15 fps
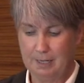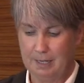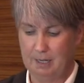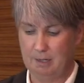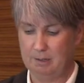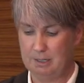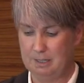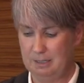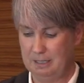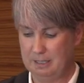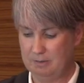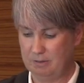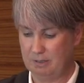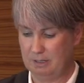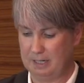And I'm going to
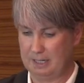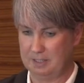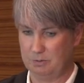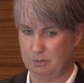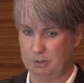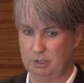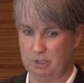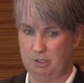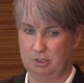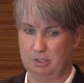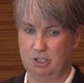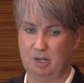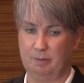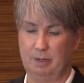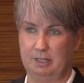leave the last word to
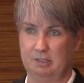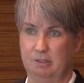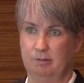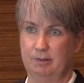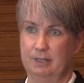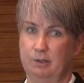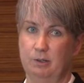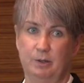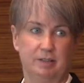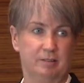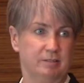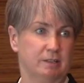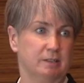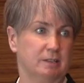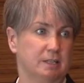Jamie Ataria, who I
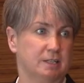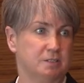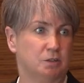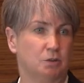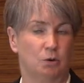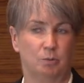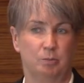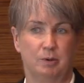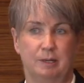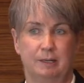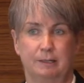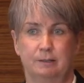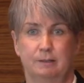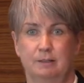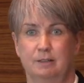think has gone by
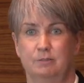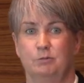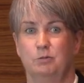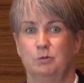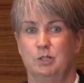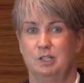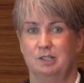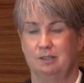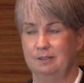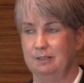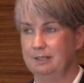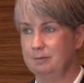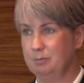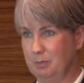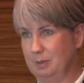now,
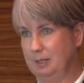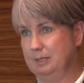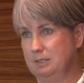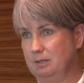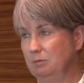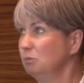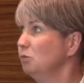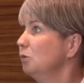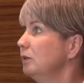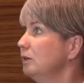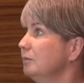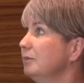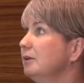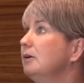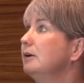unfortunately. I did warn
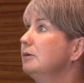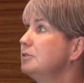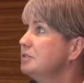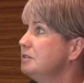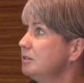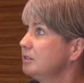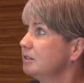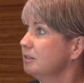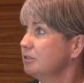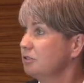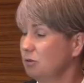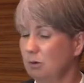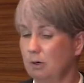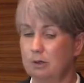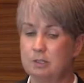him that I was using this
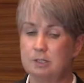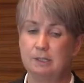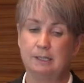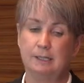quote